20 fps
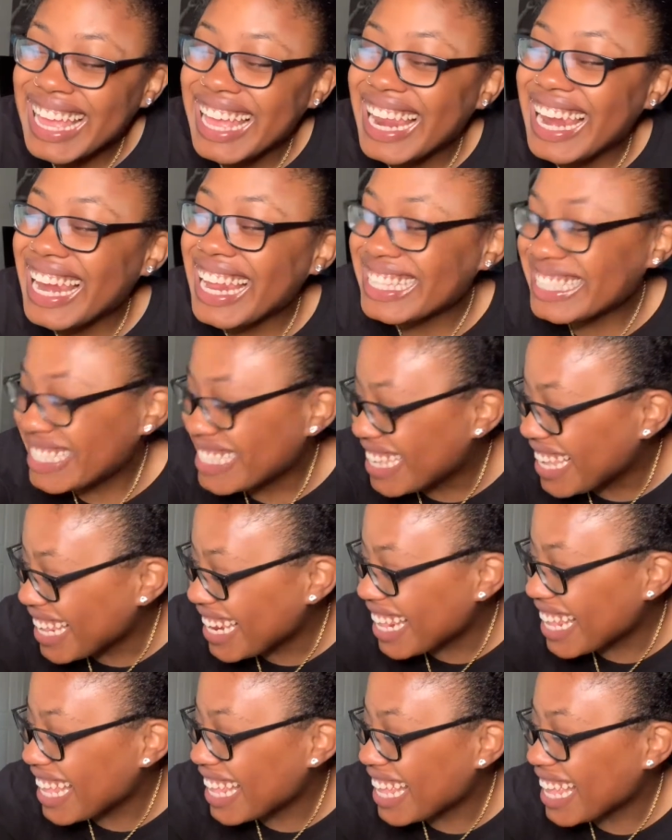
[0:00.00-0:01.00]
Let's get
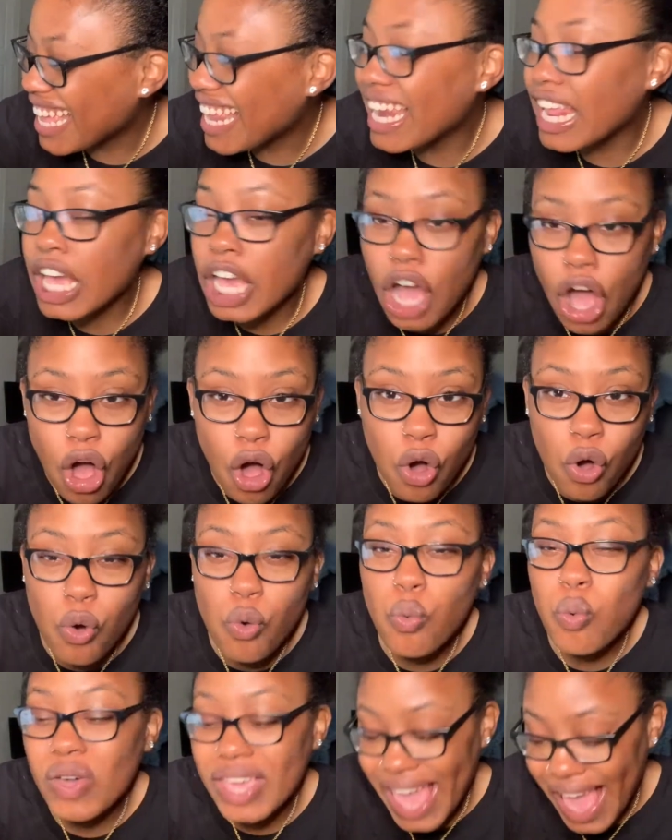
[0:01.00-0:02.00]
it and let go.
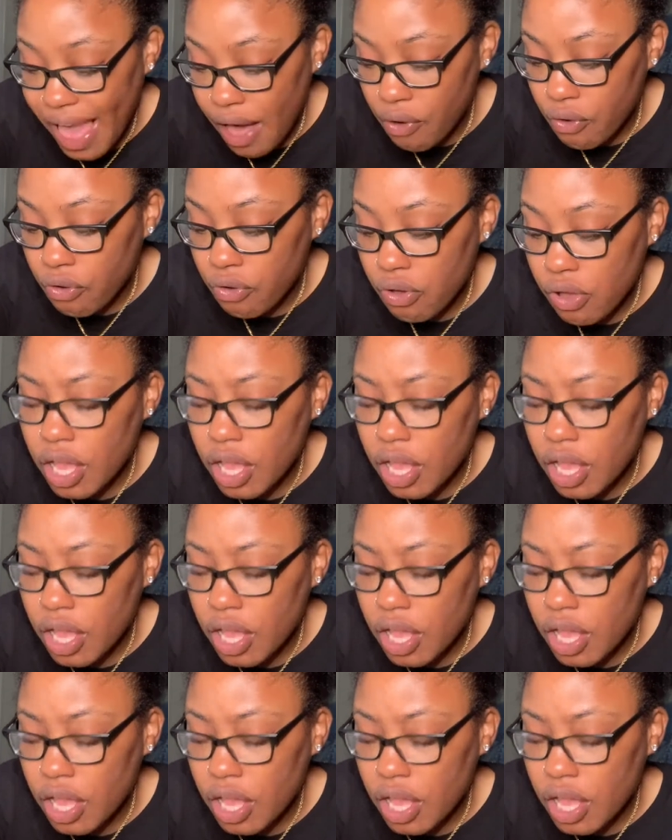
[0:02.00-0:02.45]
We out.